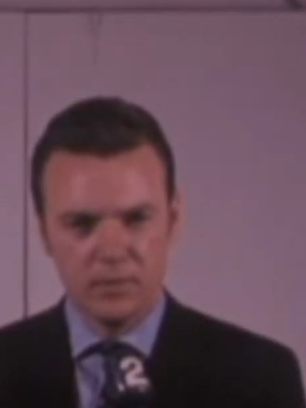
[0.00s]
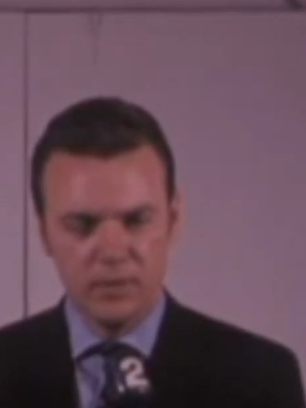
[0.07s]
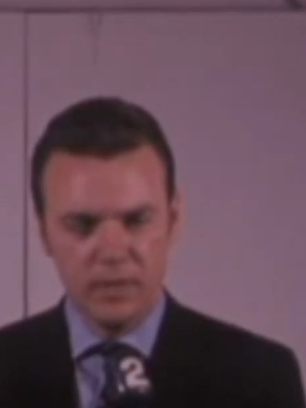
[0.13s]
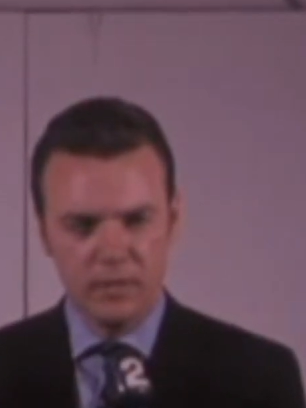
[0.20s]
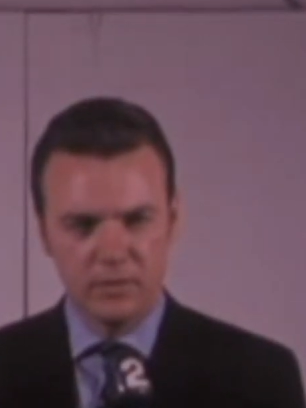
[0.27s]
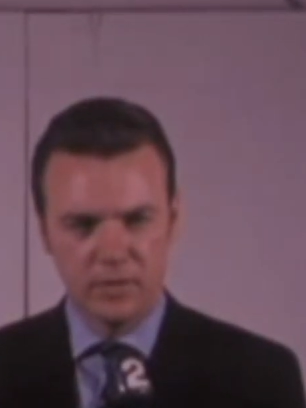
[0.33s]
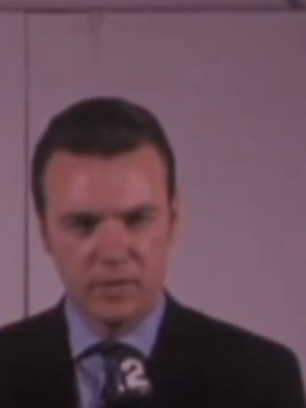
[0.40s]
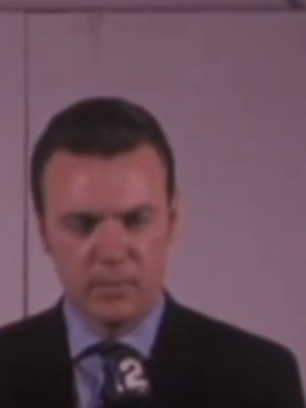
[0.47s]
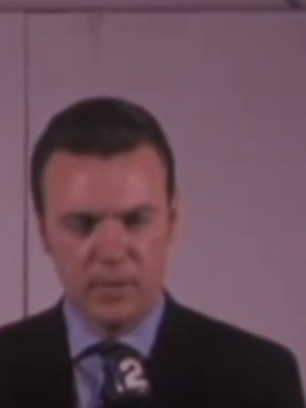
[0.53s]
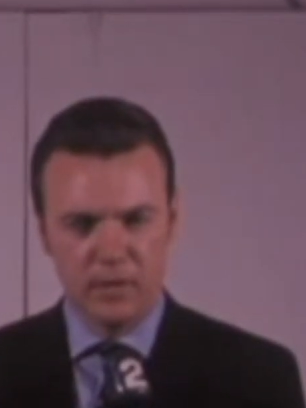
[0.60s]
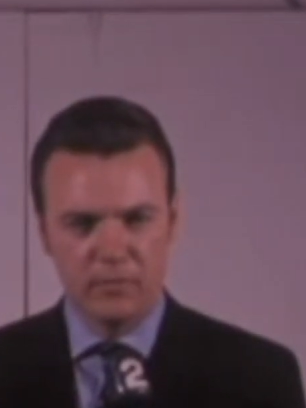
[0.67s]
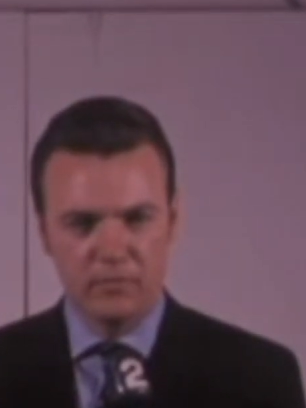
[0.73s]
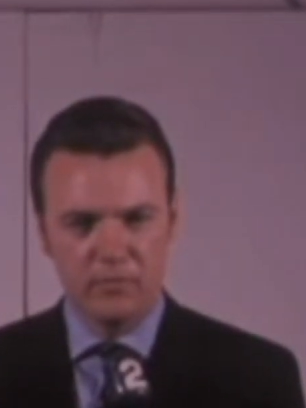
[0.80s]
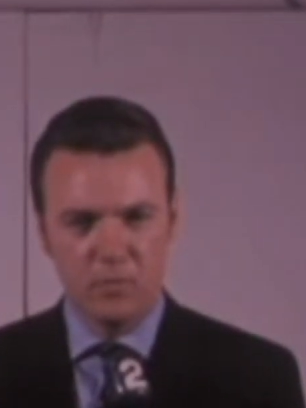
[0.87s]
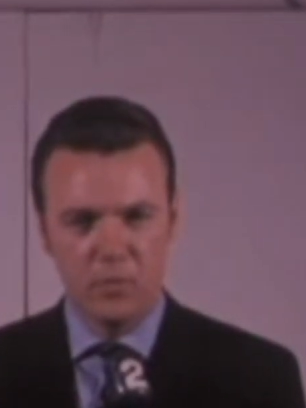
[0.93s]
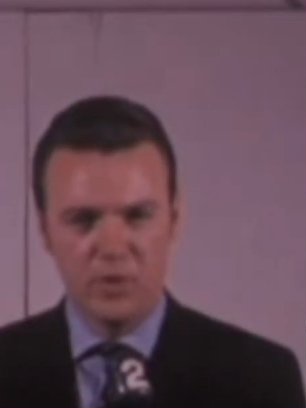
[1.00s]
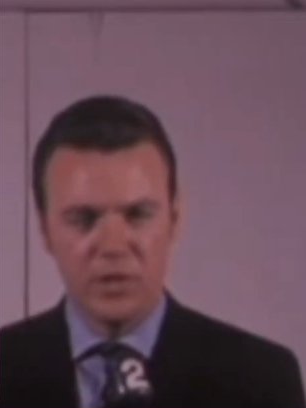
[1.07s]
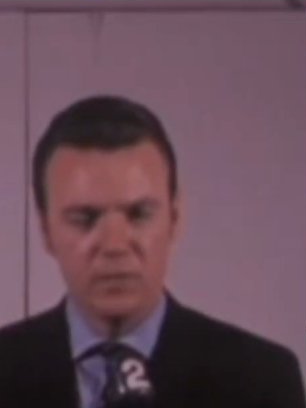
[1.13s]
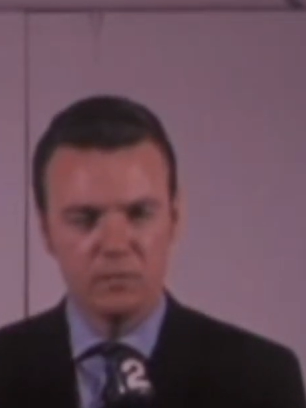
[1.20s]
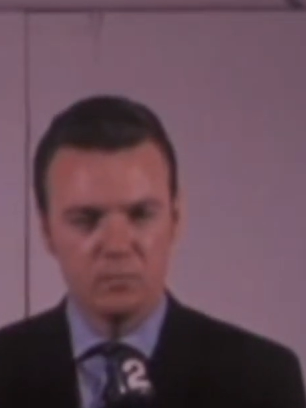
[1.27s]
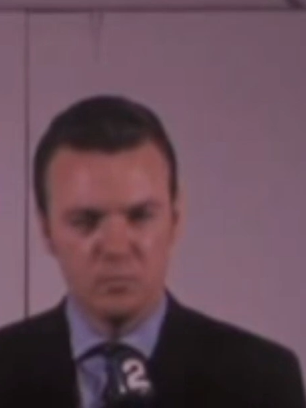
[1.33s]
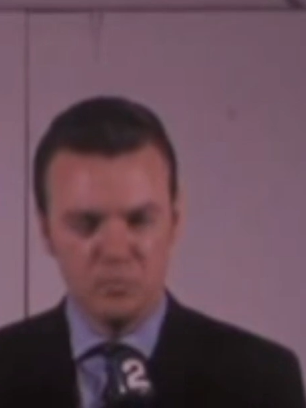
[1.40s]
takes in about
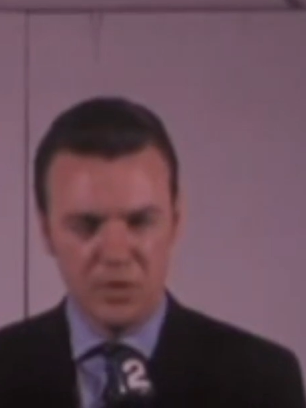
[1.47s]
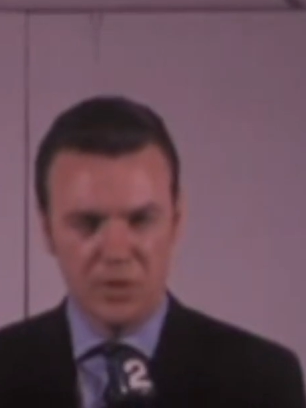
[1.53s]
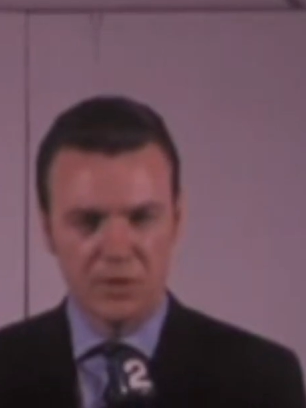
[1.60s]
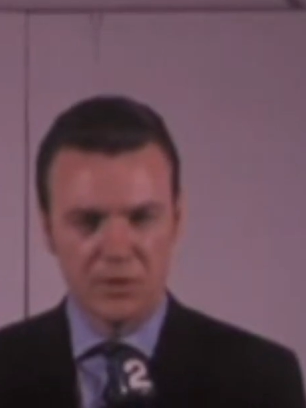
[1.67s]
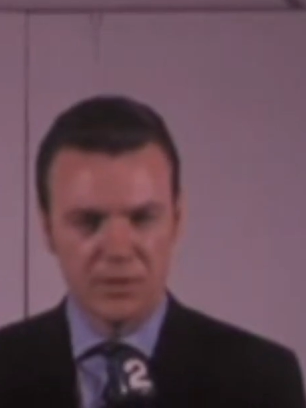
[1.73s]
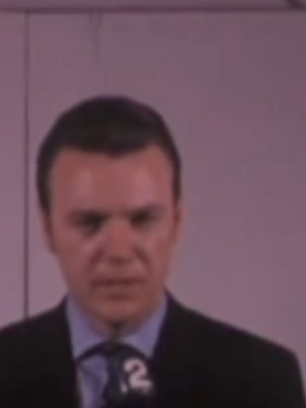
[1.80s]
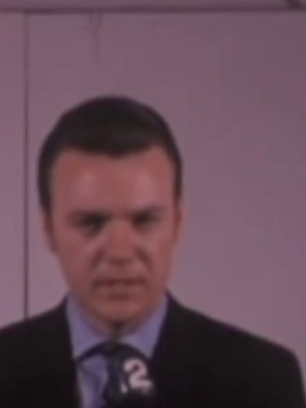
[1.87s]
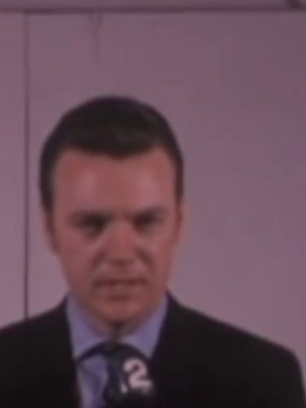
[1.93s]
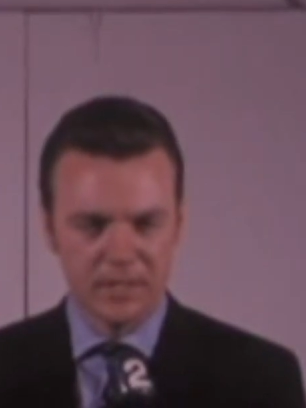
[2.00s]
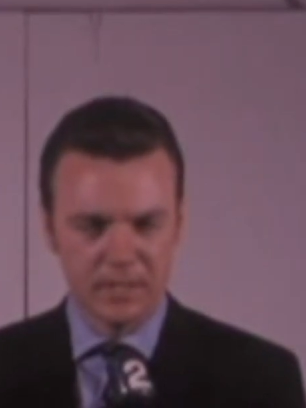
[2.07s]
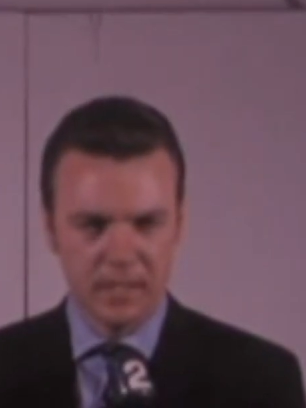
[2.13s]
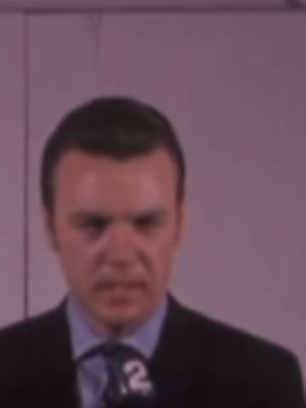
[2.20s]
$40 billion.